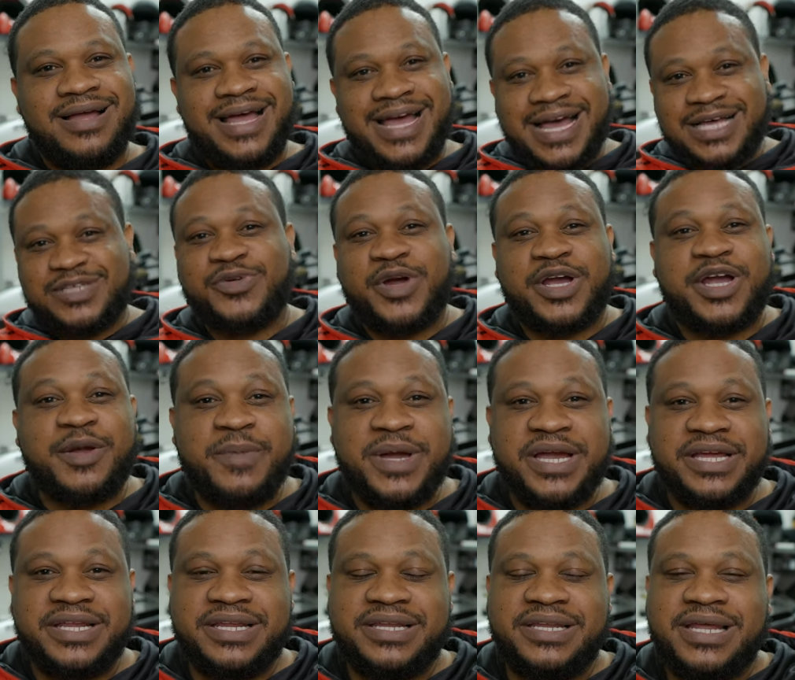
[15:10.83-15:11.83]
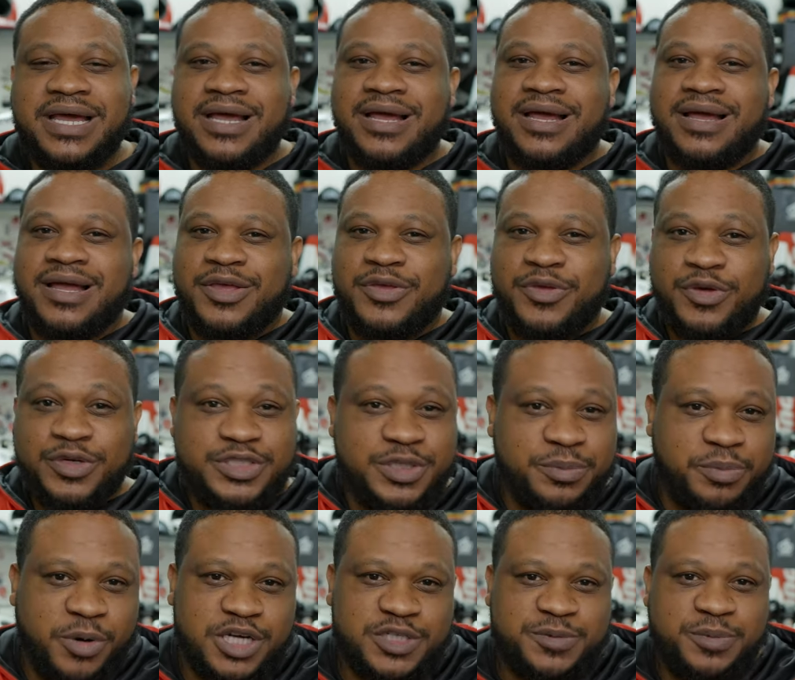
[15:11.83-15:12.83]
As recommended, use your
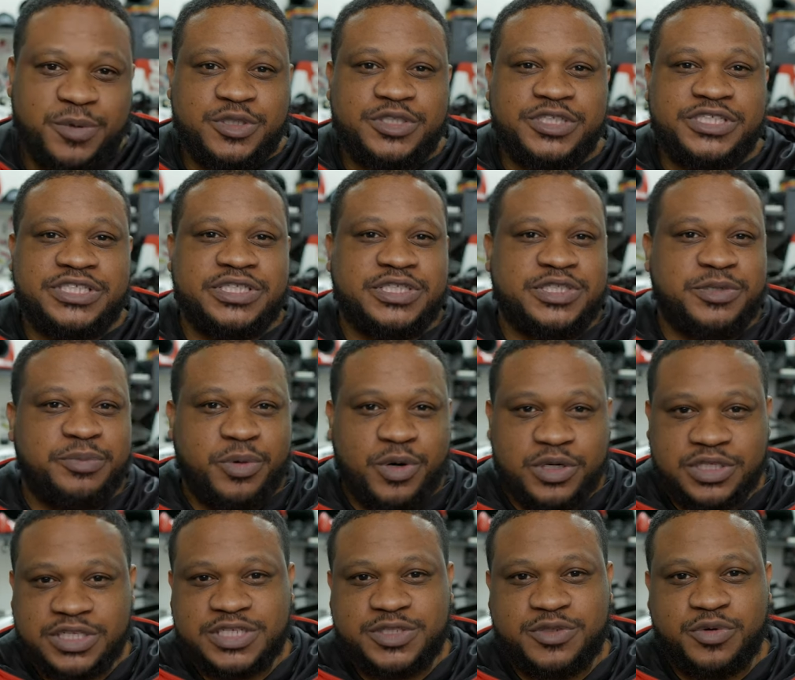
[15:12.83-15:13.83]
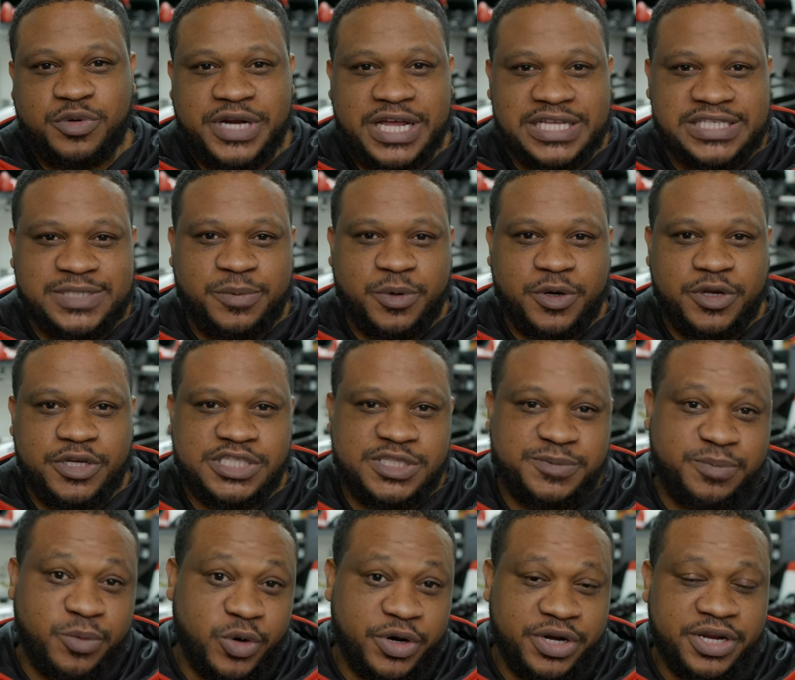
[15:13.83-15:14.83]
parts purchase to support the store that support your
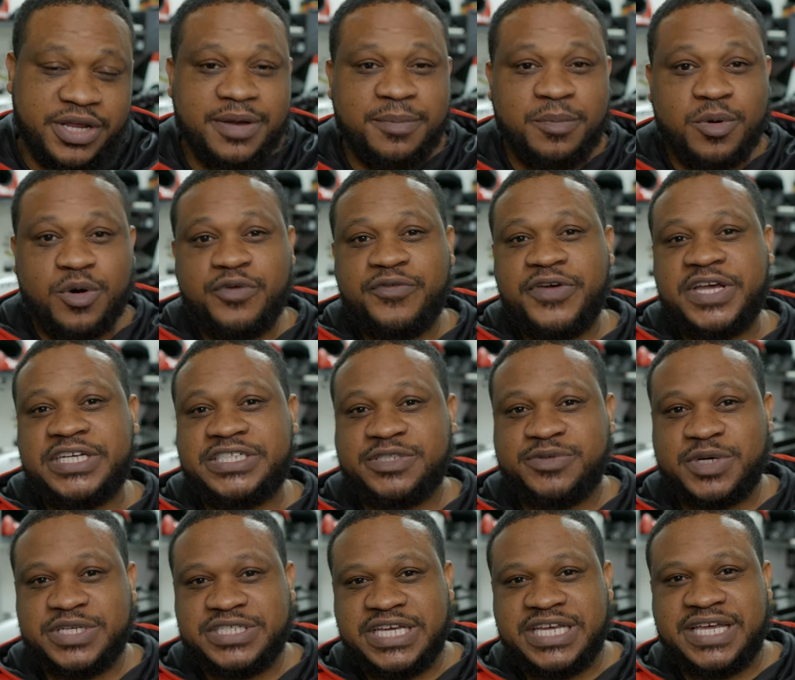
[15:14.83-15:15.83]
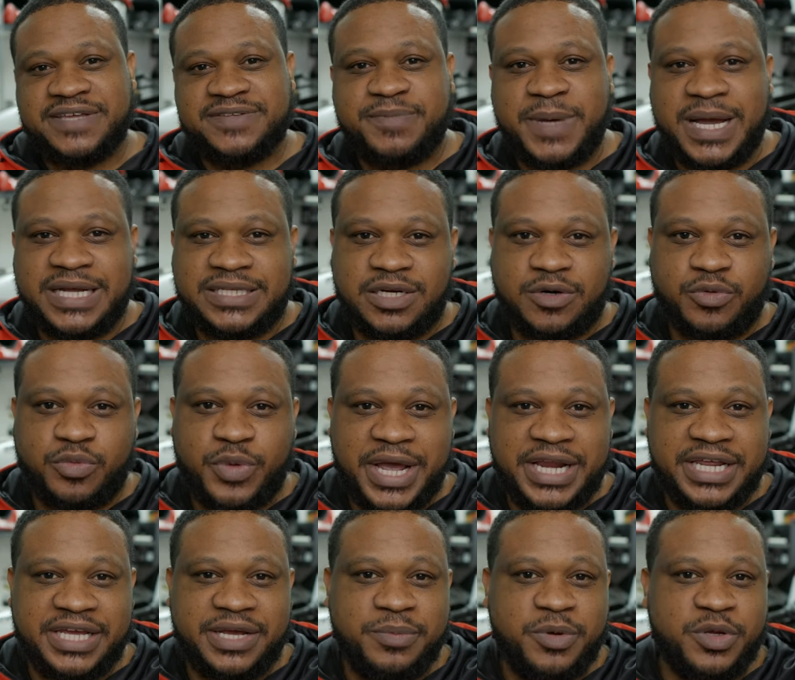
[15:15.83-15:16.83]
sport. Motivation USA gives back to the
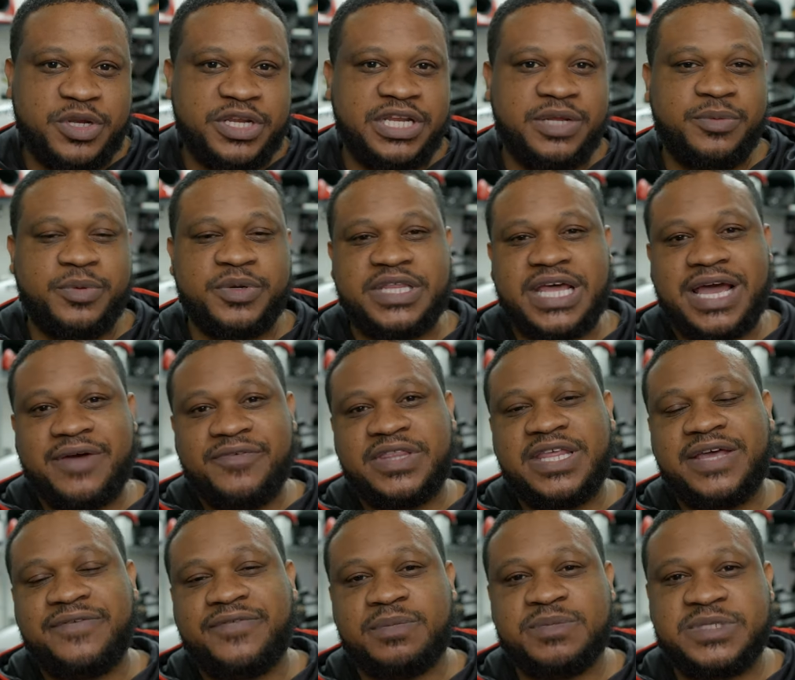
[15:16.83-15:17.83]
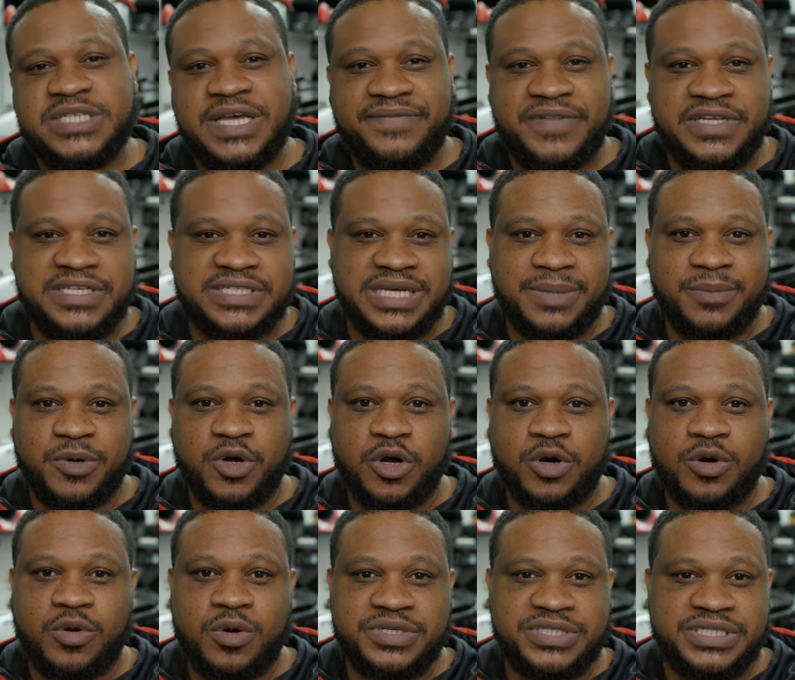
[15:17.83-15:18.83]
riding community with everything from safety seminar
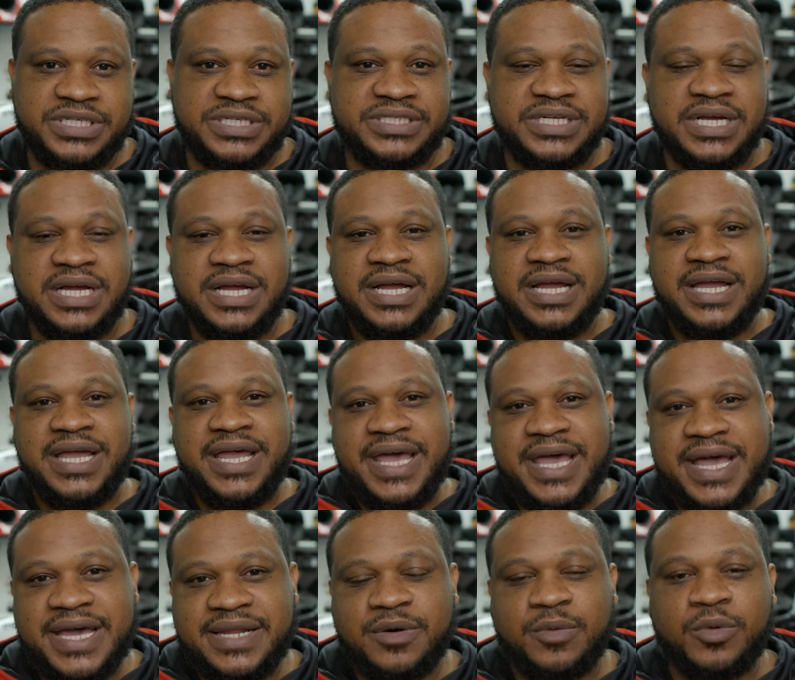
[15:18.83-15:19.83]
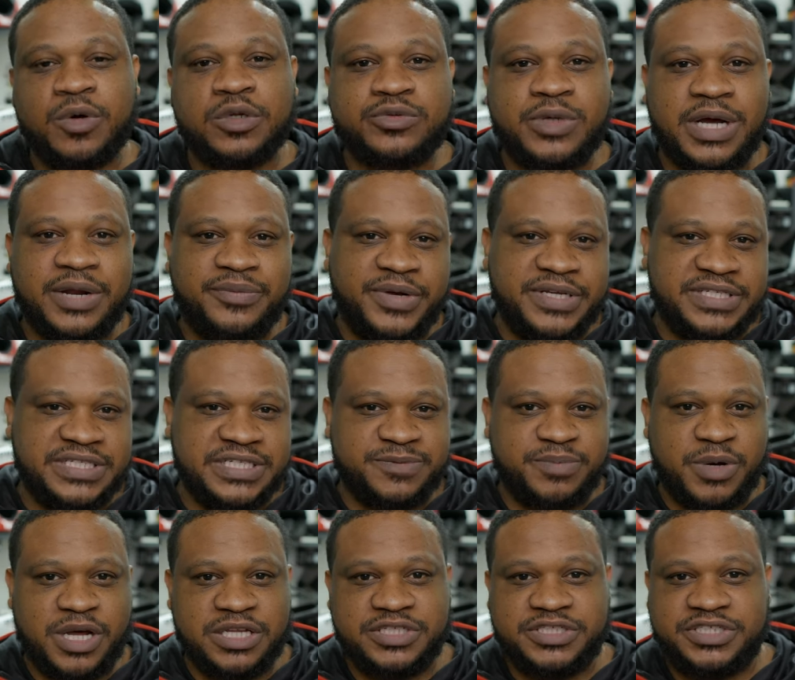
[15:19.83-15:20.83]
courses and worldwide racing
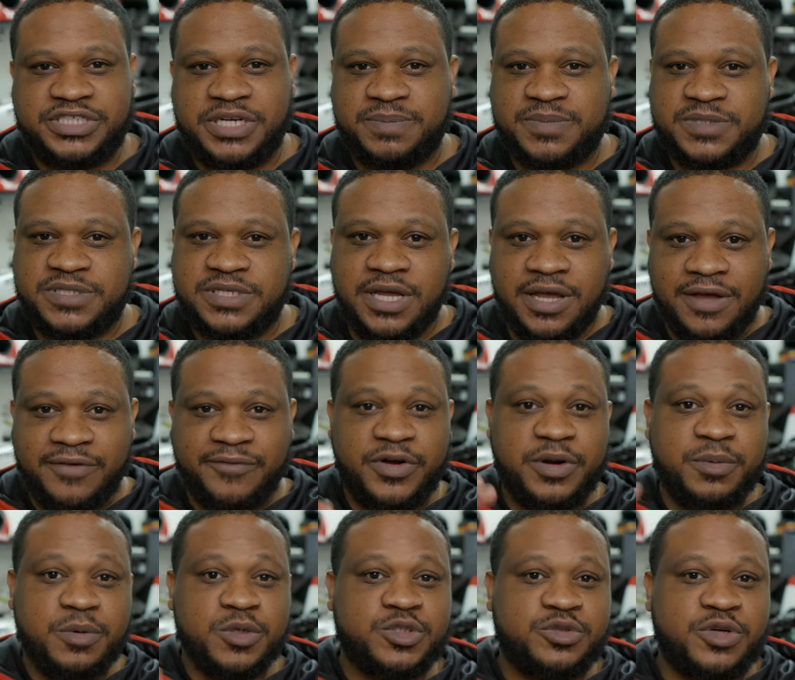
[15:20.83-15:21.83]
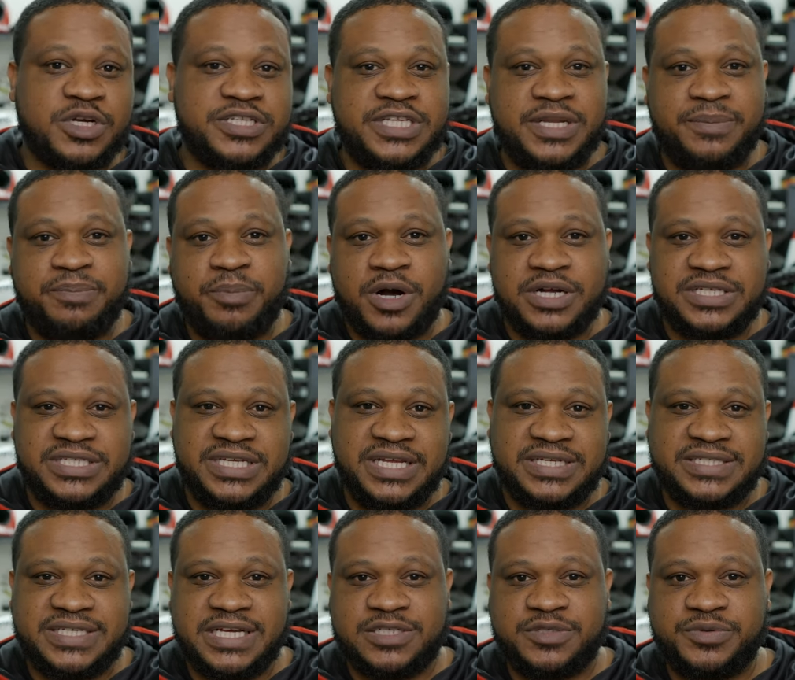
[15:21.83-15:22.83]
sponsorships. For the most trusted parts and
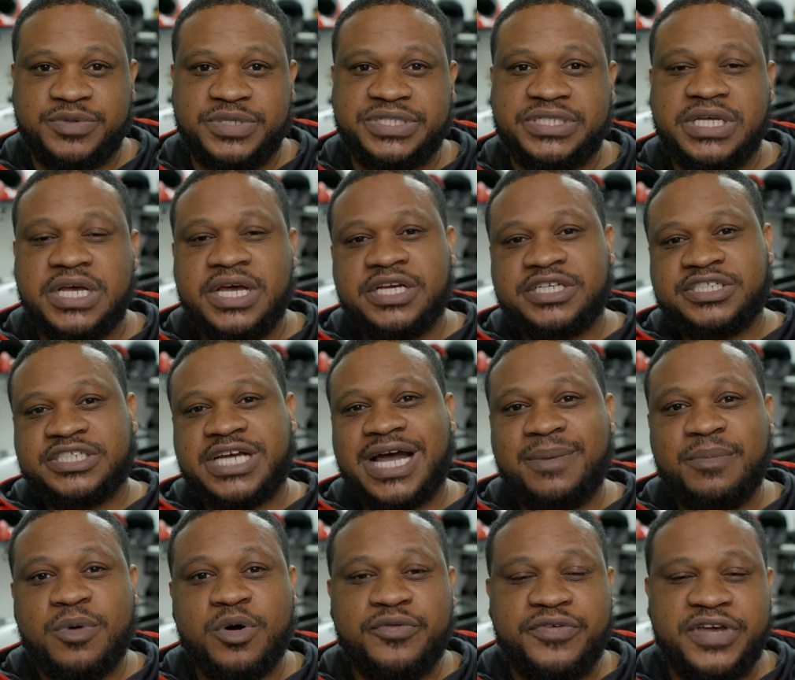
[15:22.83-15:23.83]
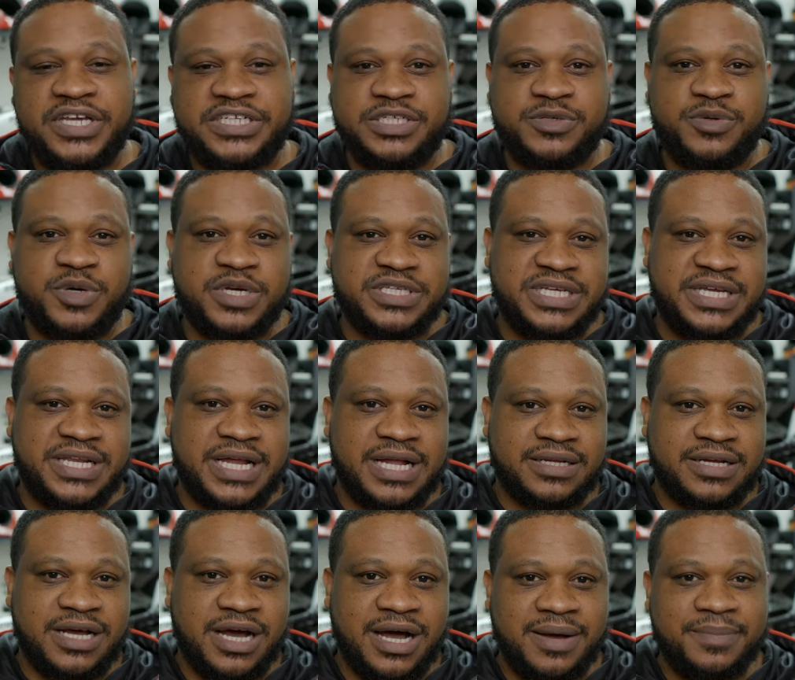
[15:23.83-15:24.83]
accessories, shop
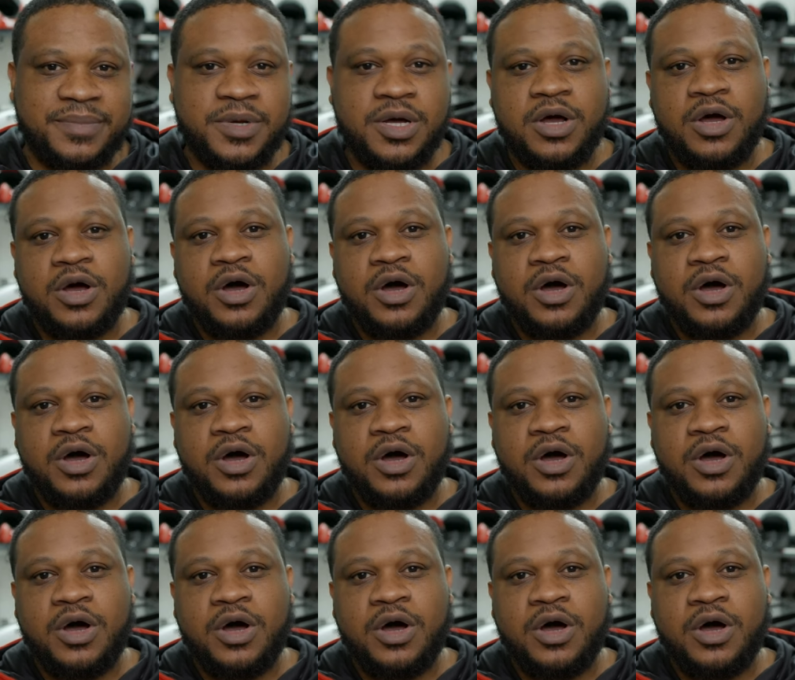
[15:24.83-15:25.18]
motivationusa.com.